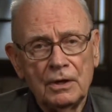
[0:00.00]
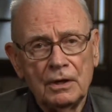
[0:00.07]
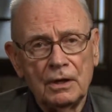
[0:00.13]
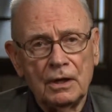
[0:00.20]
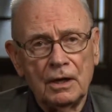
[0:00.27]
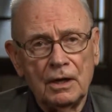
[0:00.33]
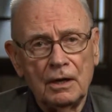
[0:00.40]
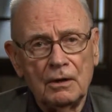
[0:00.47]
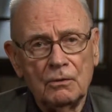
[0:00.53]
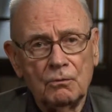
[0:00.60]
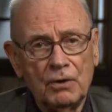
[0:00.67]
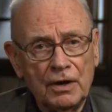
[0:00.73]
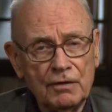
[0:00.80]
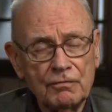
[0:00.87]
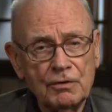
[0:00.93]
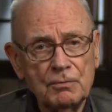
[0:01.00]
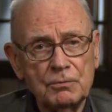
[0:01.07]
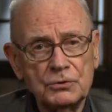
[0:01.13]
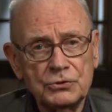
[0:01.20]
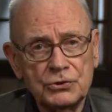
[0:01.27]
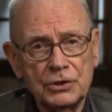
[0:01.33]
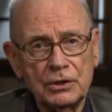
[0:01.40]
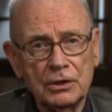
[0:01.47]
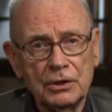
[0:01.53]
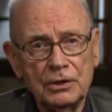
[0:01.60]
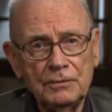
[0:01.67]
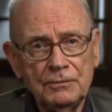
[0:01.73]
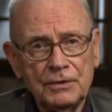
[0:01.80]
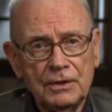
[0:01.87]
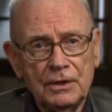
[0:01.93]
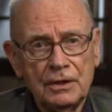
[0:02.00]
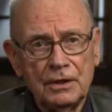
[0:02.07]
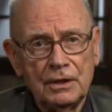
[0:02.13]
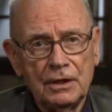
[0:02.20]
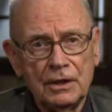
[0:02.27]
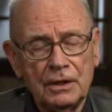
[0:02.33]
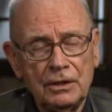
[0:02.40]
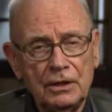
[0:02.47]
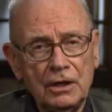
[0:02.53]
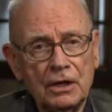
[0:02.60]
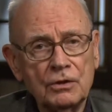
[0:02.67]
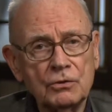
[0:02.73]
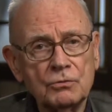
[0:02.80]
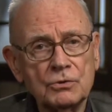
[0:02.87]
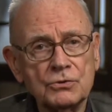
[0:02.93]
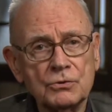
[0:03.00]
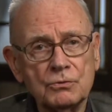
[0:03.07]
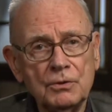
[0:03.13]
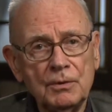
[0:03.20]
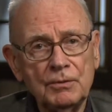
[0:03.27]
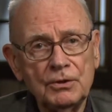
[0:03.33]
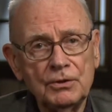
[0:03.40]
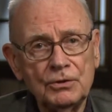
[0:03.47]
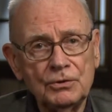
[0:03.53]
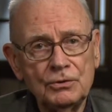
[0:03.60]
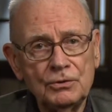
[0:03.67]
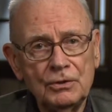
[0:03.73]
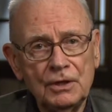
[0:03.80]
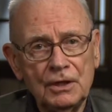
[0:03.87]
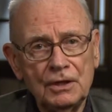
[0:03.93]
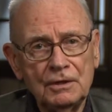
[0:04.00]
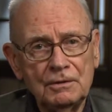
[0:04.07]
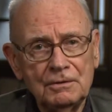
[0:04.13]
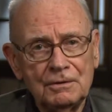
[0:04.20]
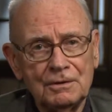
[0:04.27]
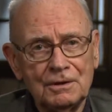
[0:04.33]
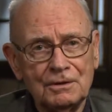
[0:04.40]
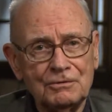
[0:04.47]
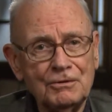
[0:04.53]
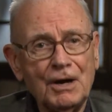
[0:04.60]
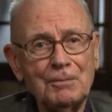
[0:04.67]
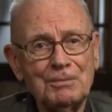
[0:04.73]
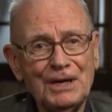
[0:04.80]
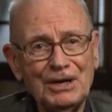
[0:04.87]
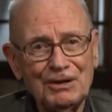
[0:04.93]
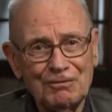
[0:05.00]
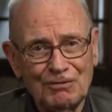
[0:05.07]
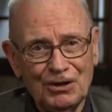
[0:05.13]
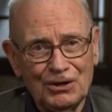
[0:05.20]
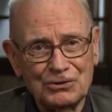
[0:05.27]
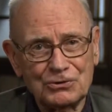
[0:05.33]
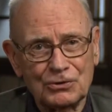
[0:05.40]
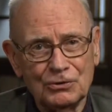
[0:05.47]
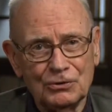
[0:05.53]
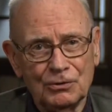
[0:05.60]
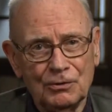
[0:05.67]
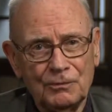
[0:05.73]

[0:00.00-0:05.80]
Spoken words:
One of them was Shirley, and the other was a woman who dropped out of law school.